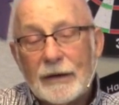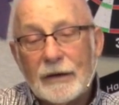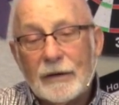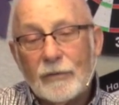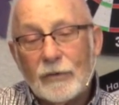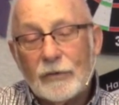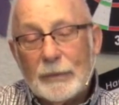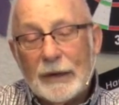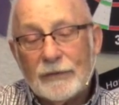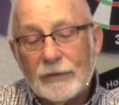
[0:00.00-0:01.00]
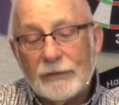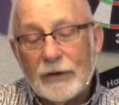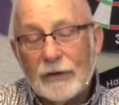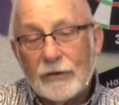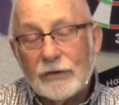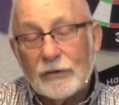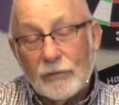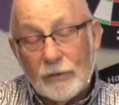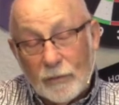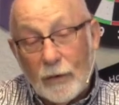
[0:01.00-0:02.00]
respectful of others
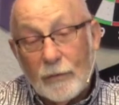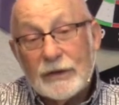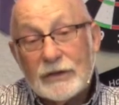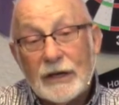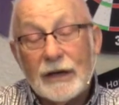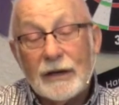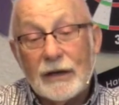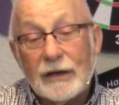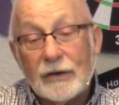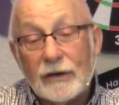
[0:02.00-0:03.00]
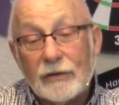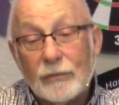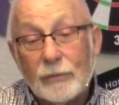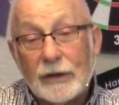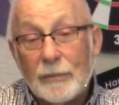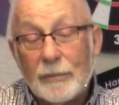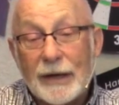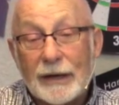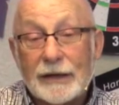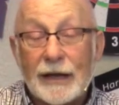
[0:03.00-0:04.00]
in what we say as we come
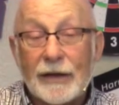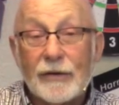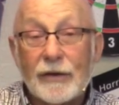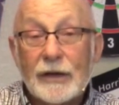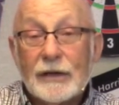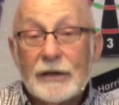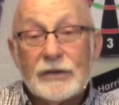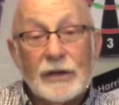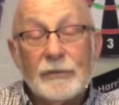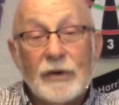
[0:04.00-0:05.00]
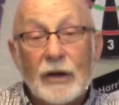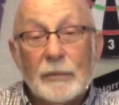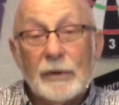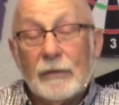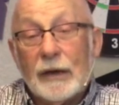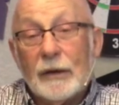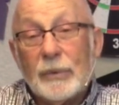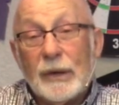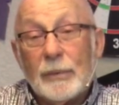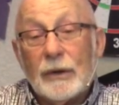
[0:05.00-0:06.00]
back together. Some have not been around
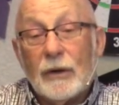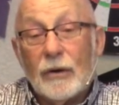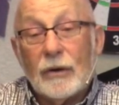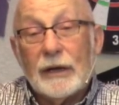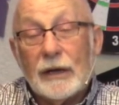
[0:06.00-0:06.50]
people hardly at